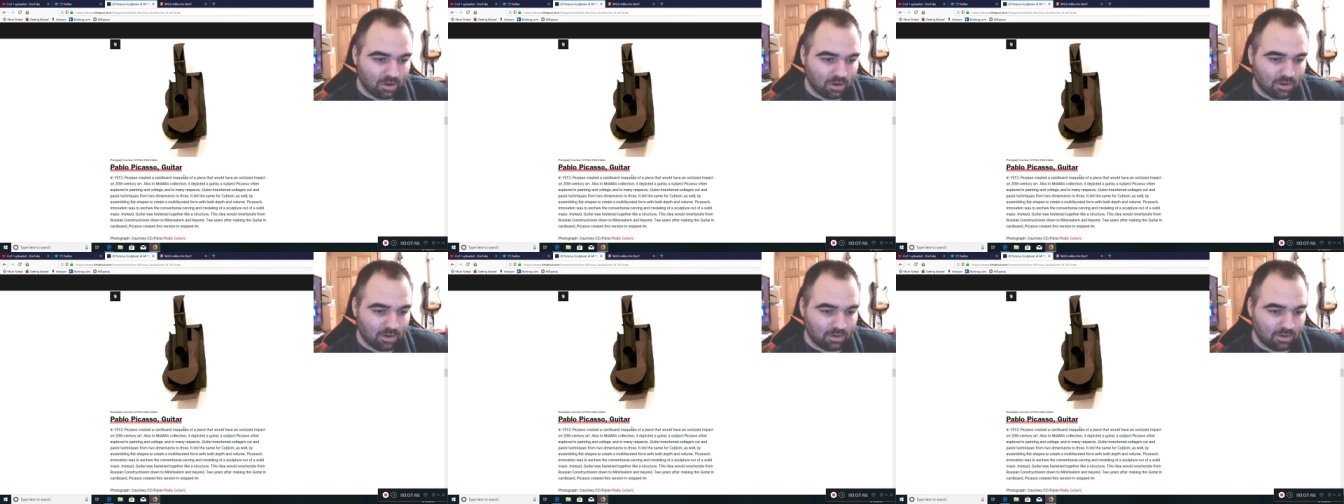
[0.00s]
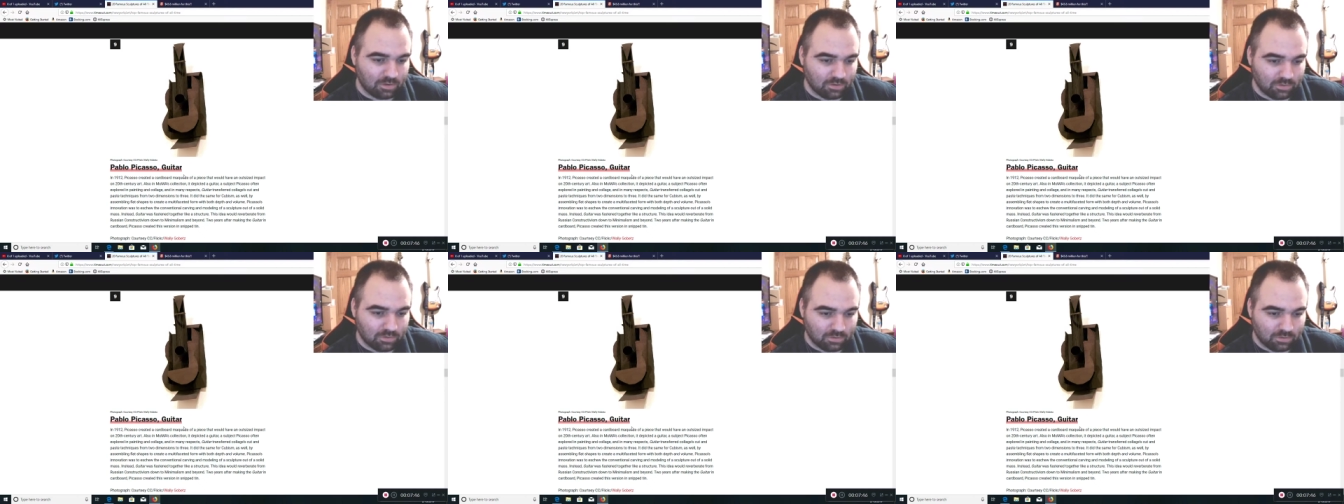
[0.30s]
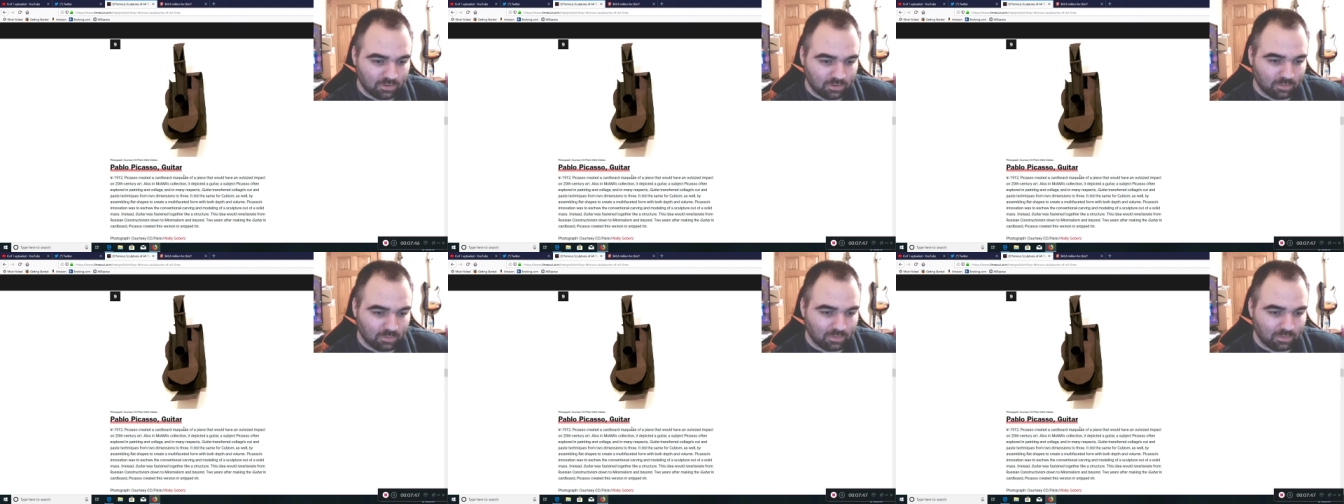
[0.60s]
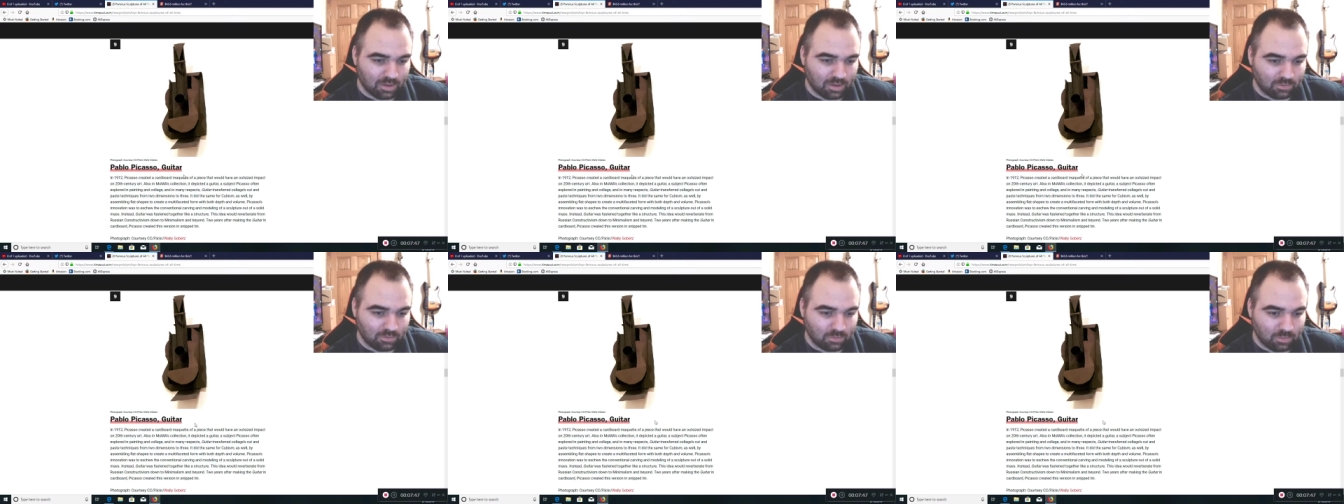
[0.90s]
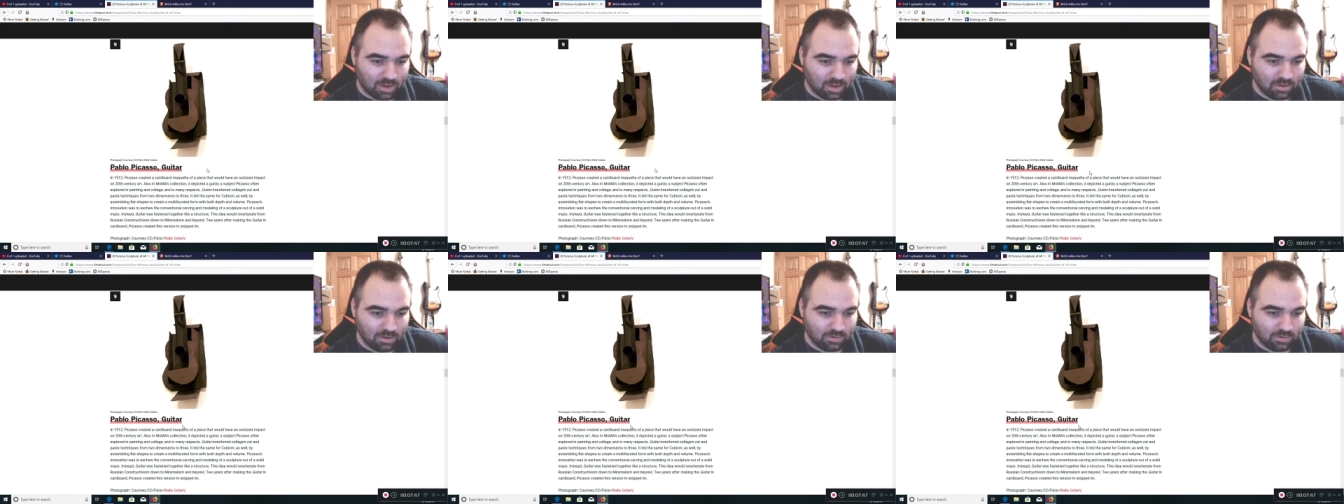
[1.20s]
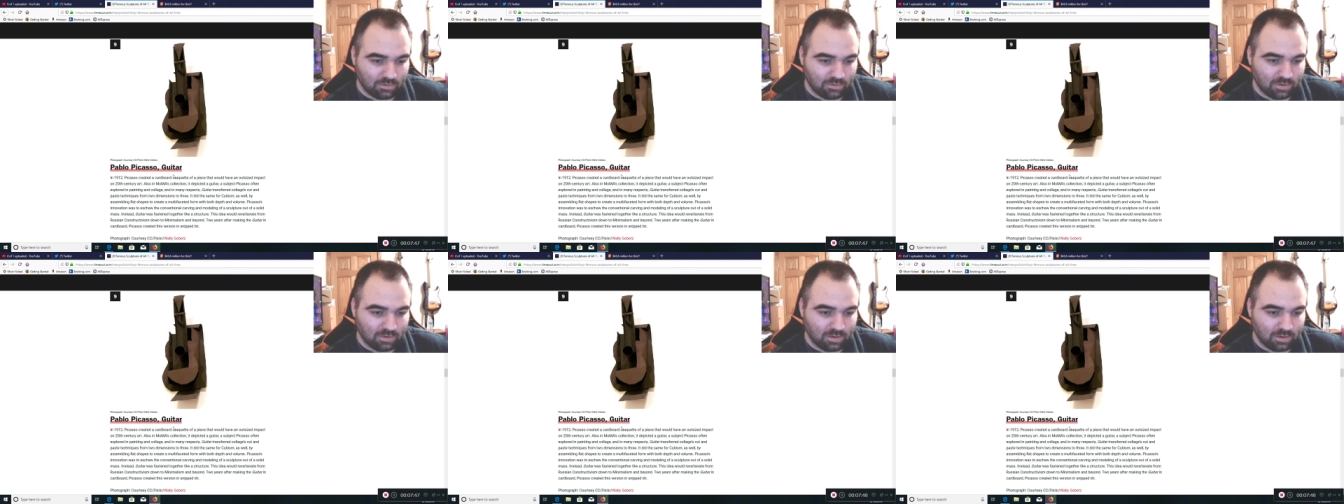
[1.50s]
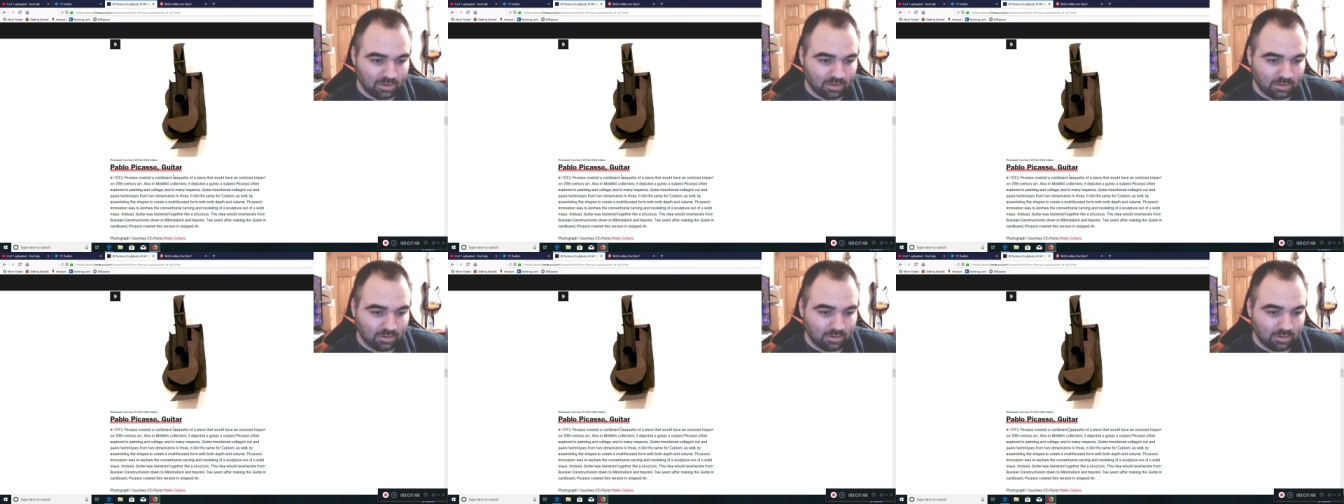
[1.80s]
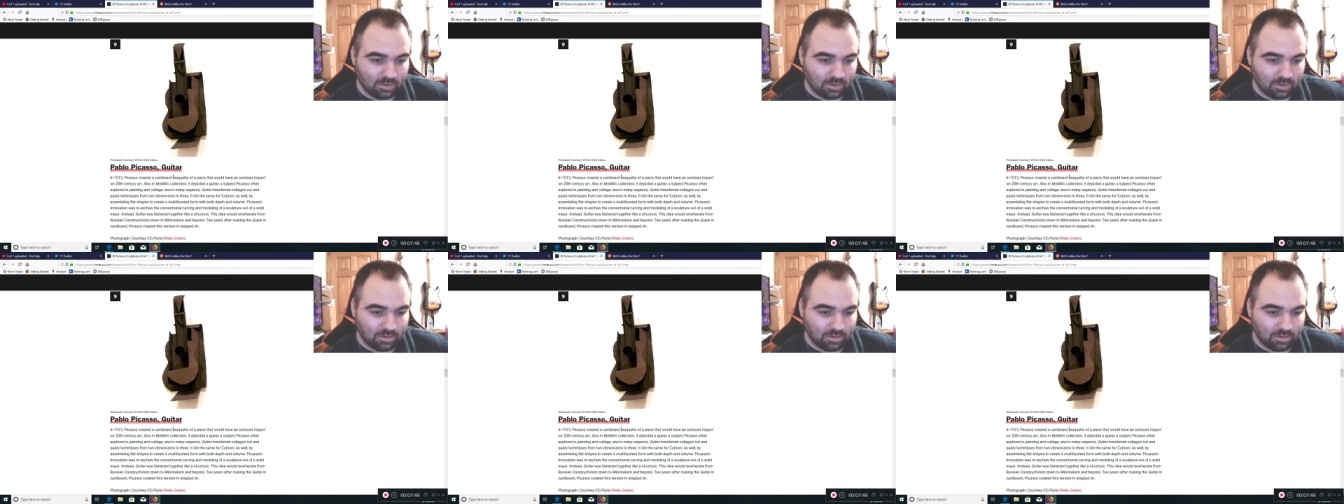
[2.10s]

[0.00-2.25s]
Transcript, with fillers: artists. So that's why you're seeing